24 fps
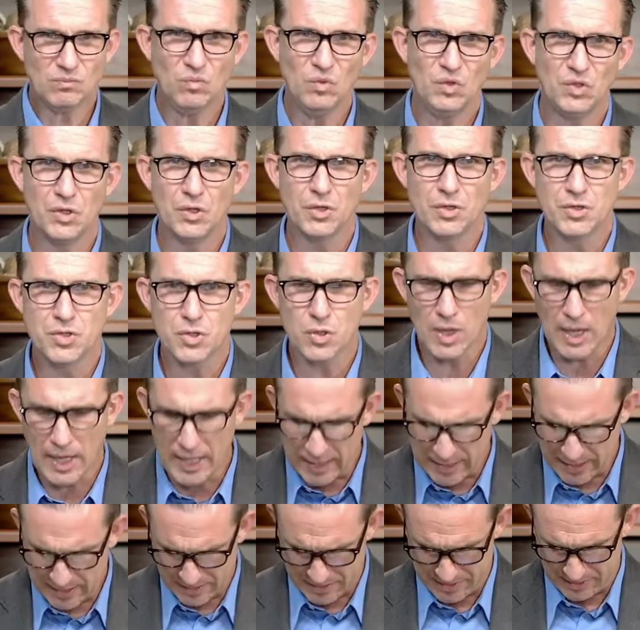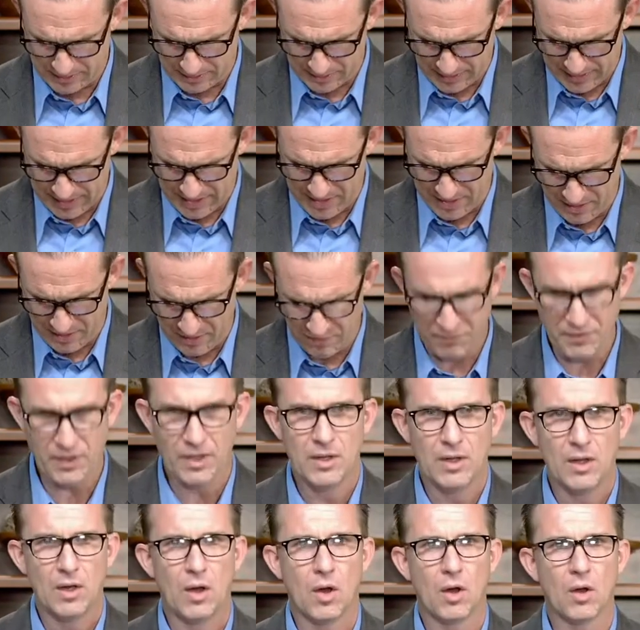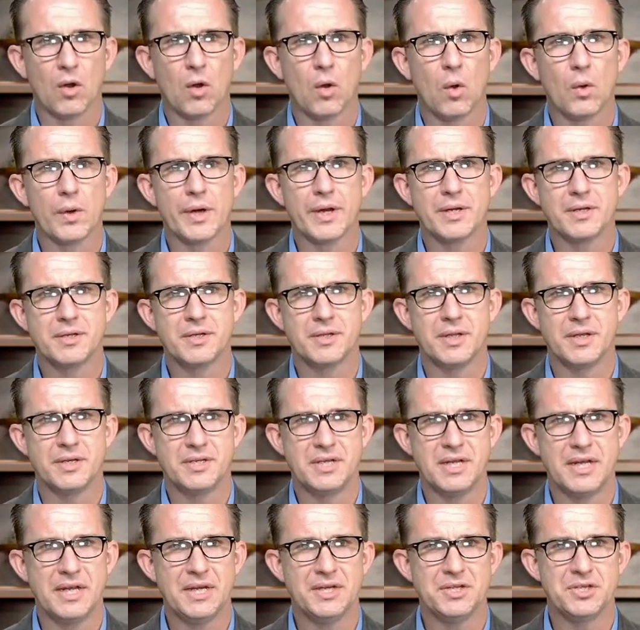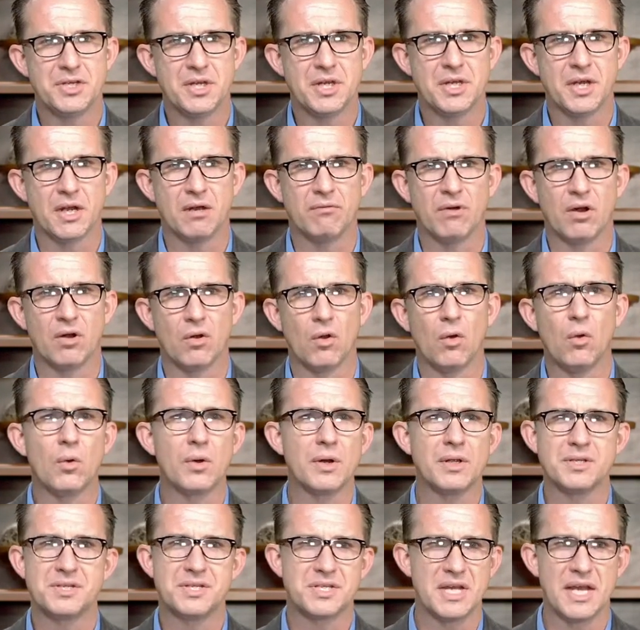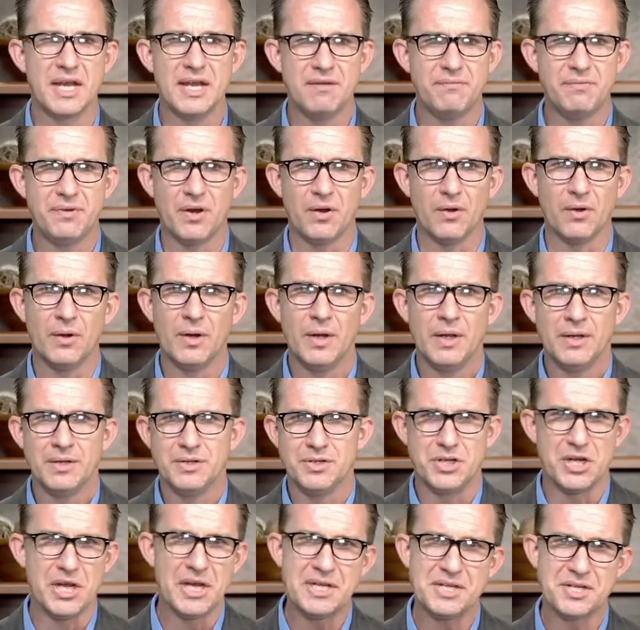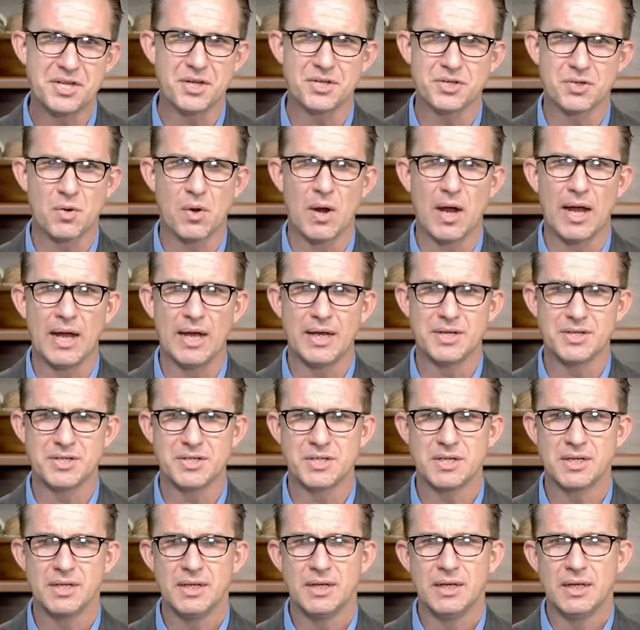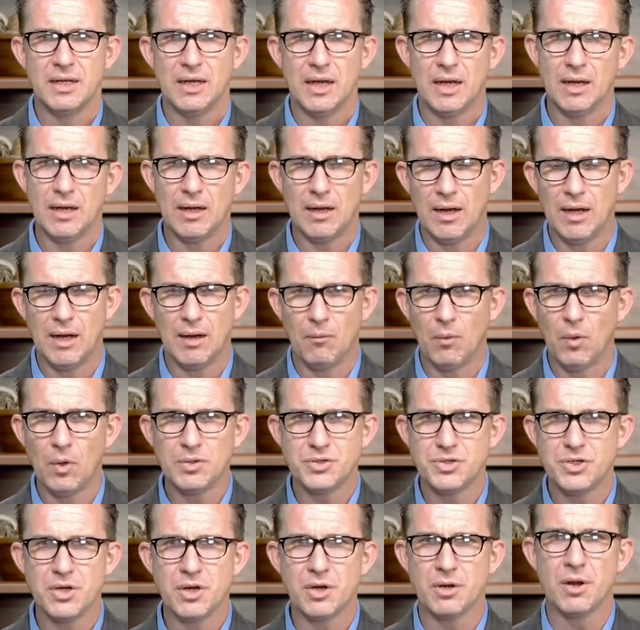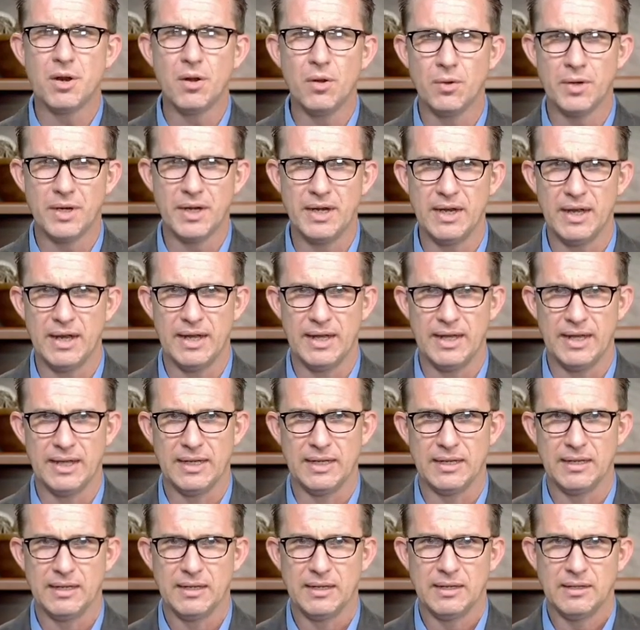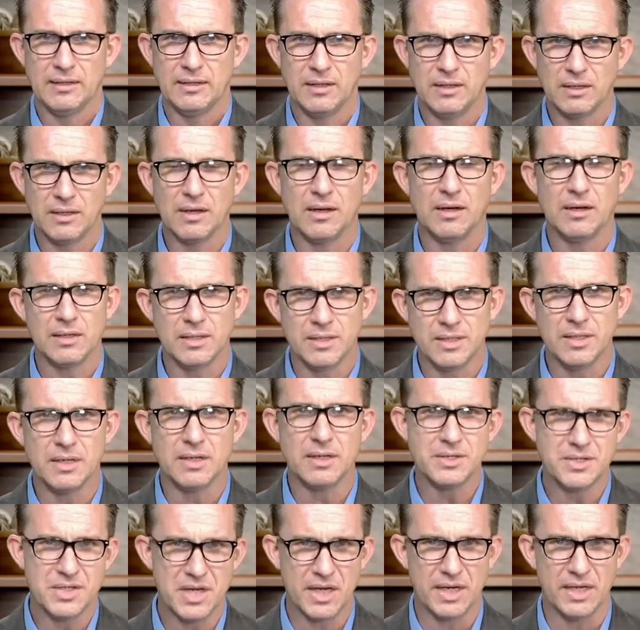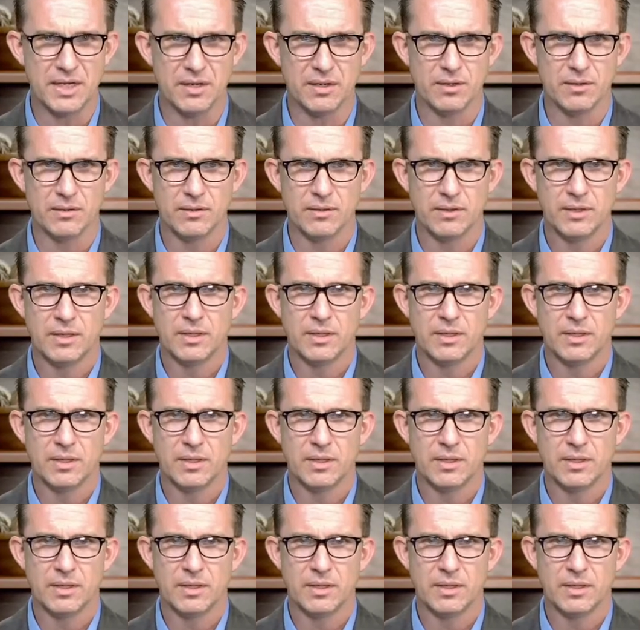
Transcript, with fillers: you're trying to live according to the teaching of our Lord and Savior, Jesus Christ. I want you to know today that God does hear,